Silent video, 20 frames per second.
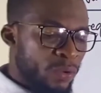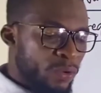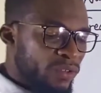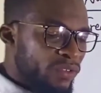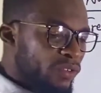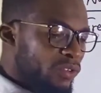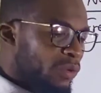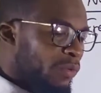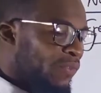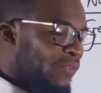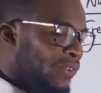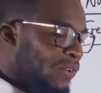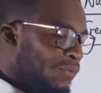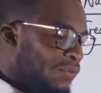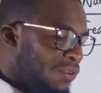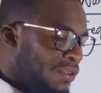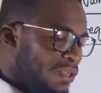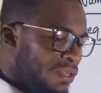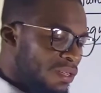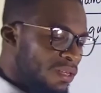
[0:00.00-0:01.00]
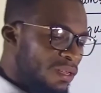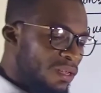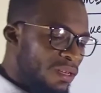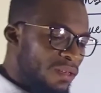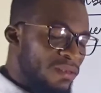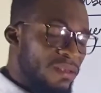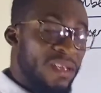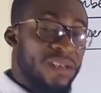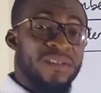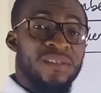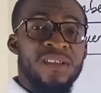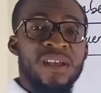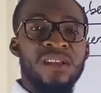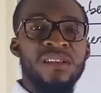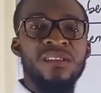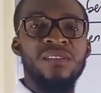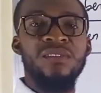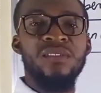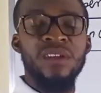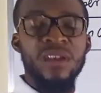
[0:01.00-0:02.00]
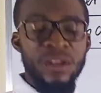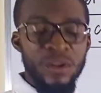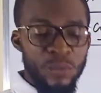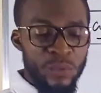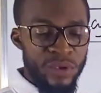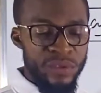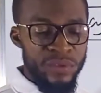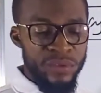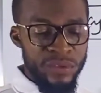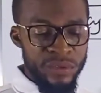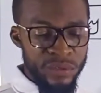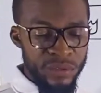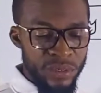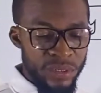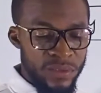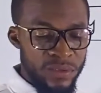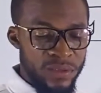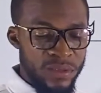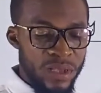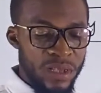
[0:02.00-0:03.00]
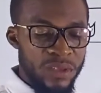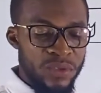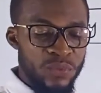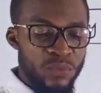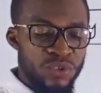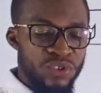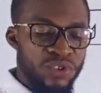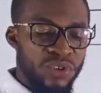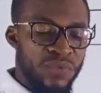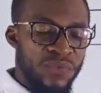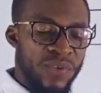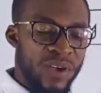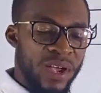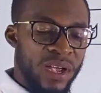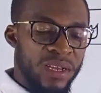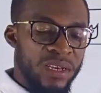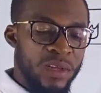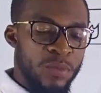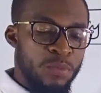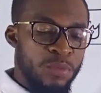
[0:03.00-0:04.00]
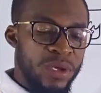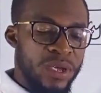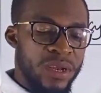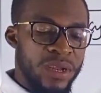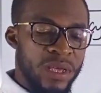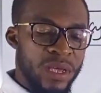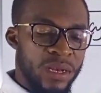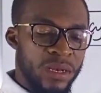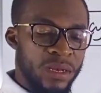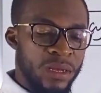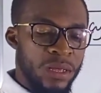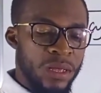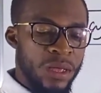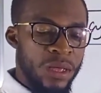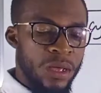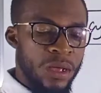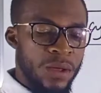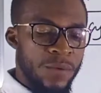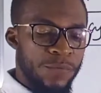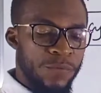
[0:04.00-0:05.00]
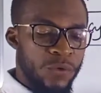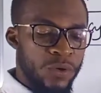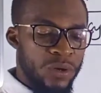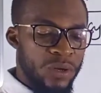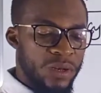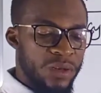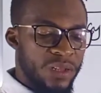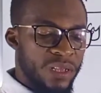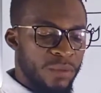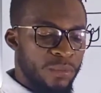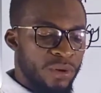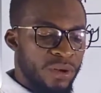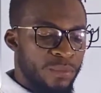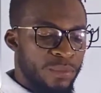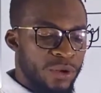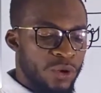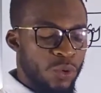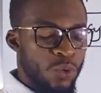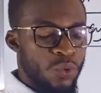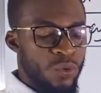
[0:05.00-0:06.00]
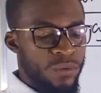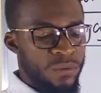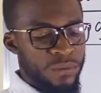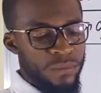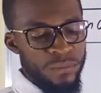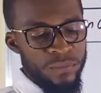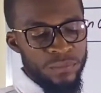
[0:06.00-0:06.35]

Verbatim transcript: Question 50 is a statistical question. It says we should find the median from the table below.